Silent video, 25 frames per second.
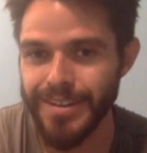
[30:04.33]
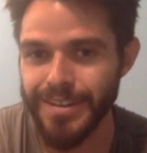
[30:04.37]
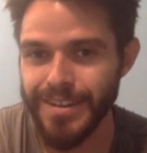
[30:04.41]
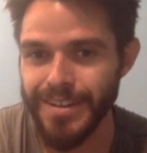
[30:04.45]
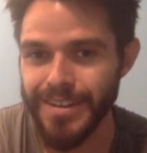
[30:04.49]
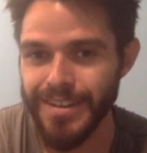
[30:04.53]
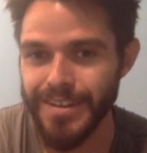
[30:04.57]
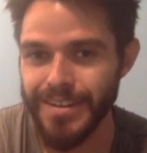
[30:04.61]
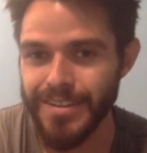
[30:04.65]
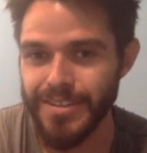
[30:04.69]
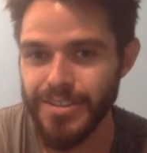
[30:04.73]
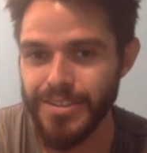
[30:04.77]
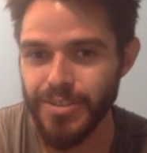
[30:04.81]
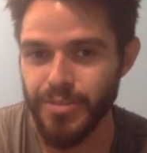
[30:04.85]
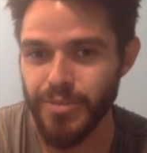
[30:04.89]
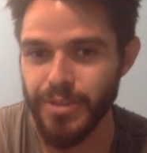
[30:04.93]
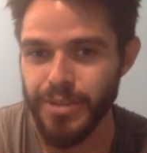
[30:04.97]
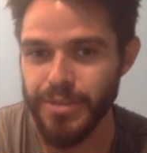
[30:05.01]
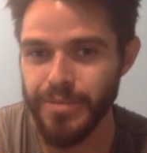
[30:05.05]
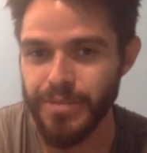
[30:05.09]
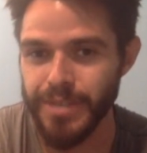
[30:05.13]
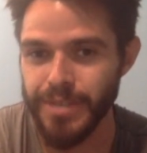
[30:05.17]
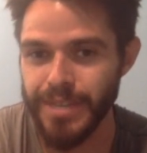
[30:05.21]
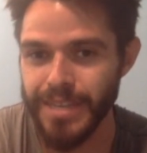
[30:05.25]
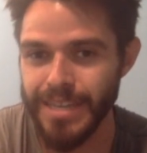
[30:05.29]
So what we
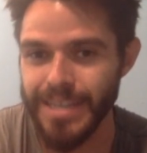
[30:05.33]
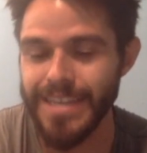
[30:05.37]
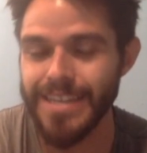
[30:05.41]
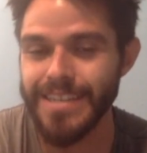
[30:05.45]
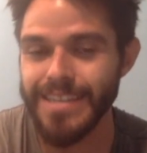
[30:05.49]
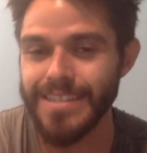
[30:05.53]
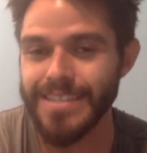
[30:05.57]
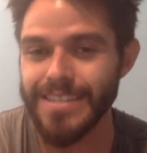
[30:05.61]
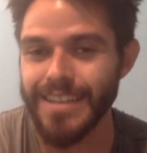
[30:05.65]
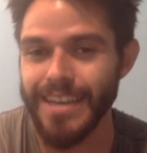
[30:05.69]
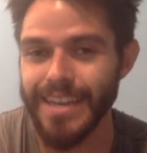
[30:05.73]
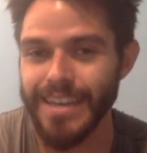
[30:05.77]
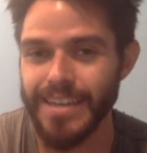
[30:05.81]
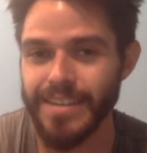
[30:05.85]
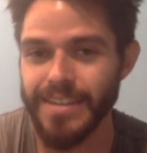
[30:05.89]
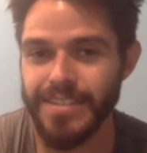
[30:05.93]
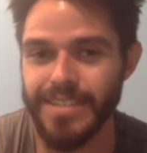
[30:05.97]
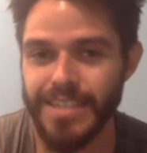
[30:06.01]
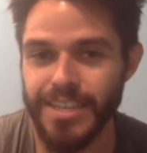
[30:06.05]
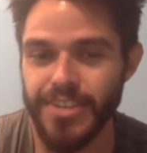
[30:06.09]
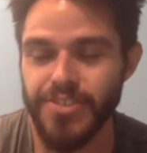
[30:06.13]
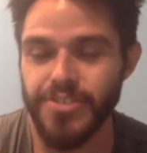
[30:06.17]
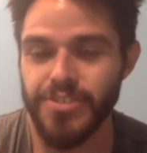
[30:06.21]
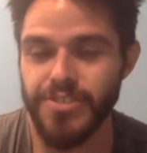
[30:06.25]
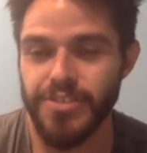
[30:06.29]
need is like
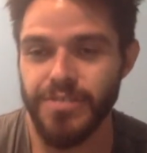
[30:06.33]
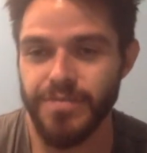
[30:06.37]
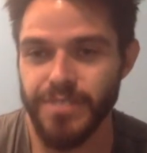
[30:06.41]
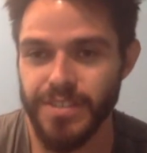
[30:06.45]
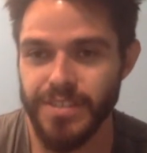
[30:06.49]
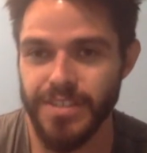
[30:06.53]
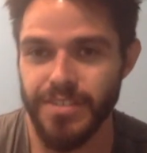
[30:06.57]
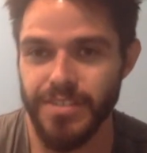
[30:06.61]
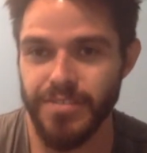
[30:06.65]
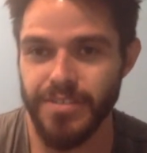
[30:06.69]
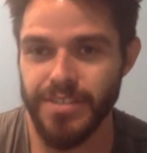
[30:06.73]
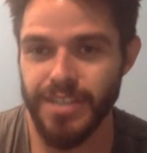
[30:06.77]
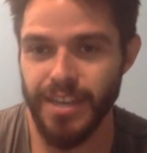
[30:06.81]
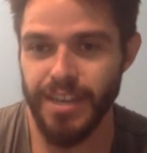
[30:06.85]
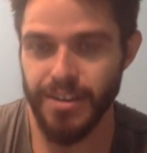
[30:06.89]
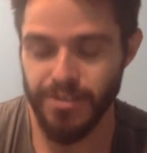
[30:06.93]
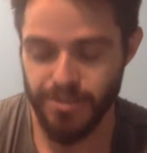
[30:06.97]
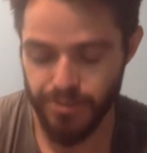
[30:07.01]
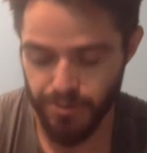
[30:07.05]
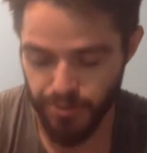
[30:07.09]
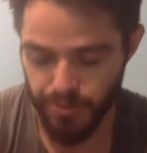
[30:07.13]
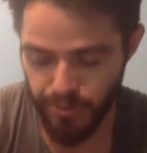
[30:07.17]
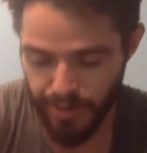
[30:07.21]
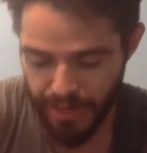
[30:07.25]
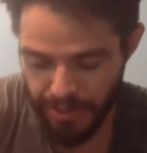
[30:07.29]
teachers and facilitators
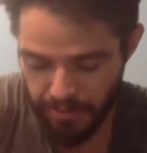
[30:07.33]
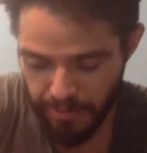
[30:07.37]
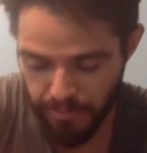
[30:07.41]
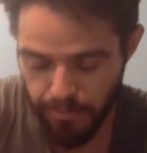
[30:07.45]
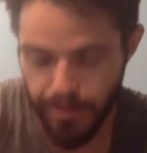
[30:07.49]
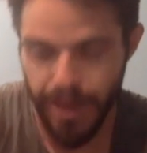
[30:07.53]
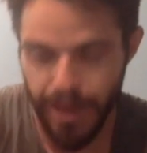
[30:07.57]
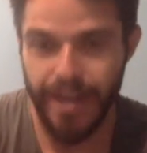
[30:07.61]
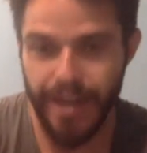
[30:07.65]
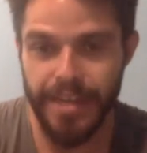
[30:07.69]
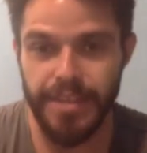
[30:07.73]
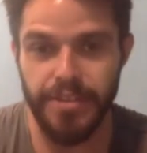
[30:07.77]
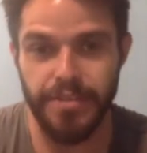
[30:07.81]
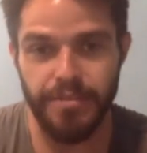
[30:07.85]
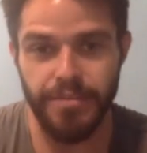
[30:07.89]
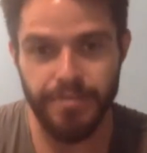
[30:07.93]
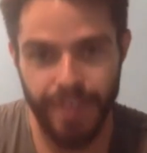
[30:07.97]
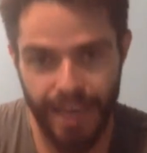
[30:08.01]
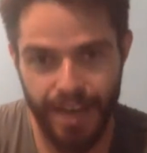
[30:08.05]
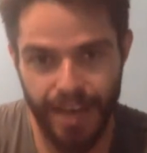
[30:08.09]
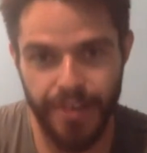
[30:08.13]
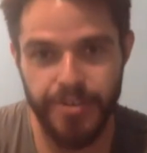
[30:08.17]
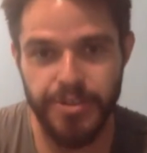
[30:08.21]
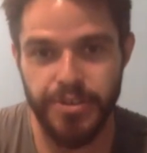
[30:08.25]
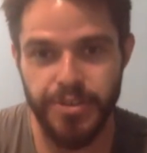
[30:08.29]
who embody the
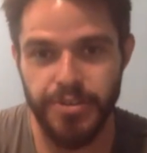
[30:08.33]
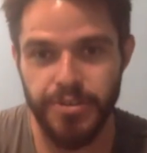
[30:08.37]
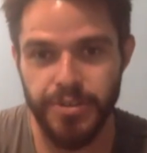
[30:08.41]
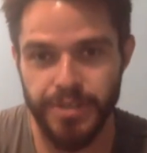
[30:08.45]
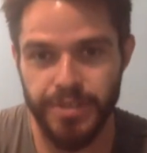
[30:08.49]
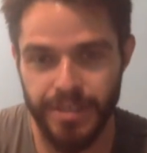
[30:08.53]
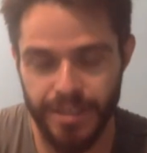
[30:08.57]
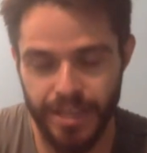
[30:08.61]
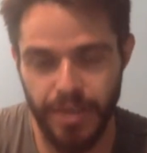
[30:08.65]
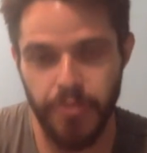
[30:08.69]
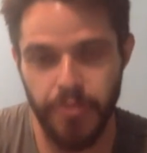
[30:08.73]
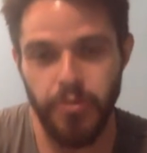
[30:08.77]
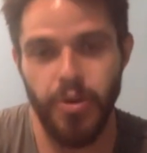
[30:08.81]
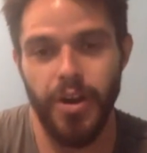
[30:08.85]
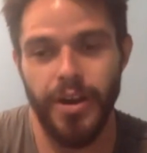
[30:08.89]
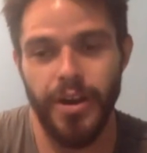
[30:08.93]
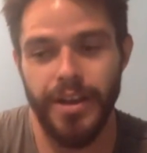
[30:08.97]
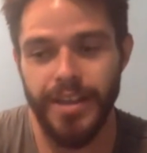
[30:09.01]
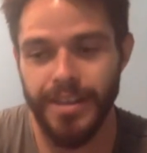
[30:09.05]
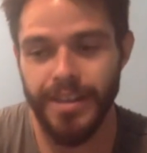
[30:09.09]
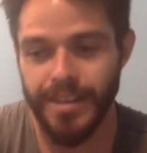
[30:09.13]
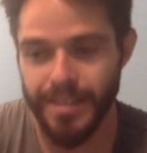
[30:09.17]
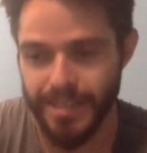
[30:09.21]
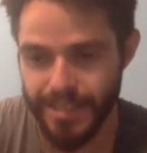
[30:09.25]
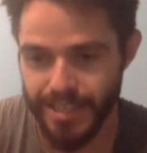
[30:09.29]
value and then they walk
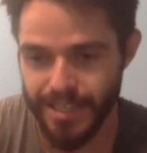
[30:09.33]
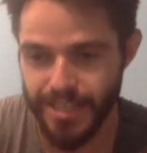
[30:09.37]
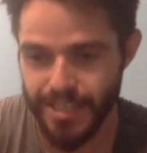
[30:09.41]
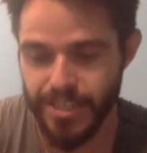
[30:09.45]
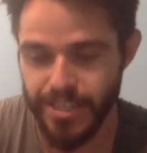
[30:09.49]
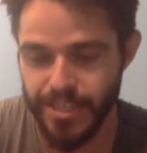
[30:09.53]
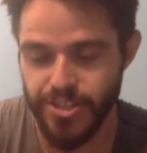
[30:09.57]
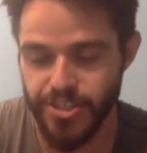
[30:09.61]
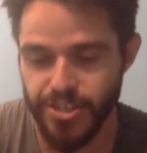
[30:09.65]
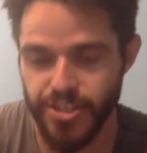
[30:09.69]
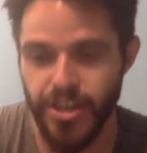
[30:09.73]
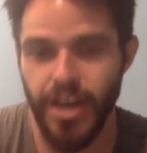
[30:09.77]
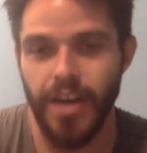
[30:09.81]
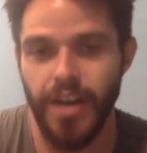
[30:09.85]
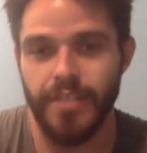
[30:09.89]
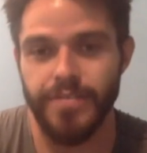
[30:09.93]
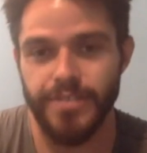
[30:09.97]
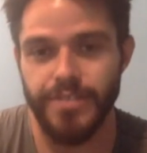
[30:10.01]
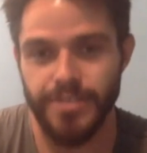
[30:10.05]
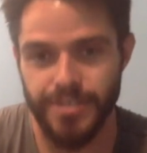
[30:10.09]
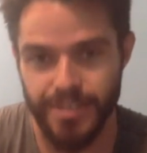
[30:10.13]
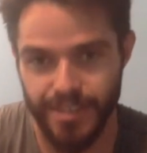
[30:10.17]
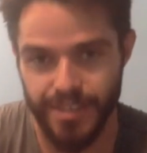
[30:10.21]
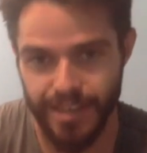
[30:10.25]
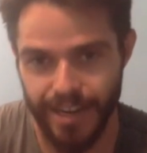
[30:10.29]
into each
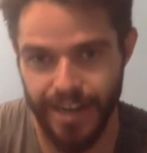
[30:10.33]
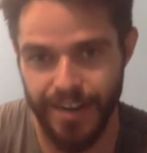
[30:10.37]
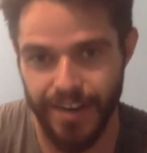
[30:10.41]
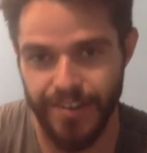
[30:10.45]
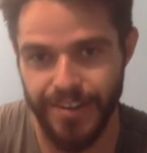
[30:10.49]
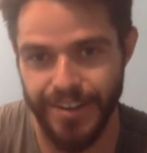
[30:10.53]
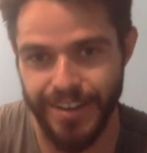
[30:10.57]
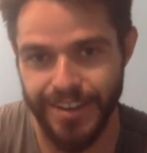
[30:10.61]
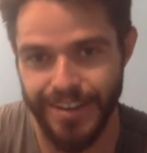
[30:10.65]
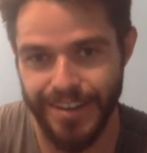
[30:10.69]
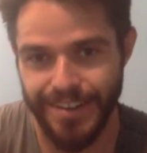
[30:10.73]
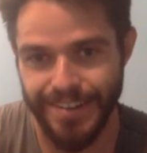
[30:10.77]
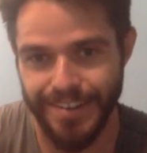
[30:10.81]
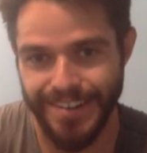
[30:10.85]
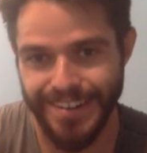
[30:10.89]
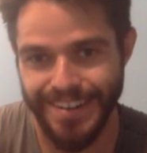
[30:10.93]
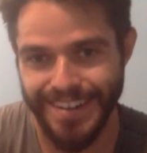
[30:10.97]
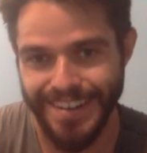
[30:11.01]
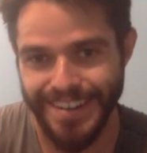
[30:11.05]
novel scenario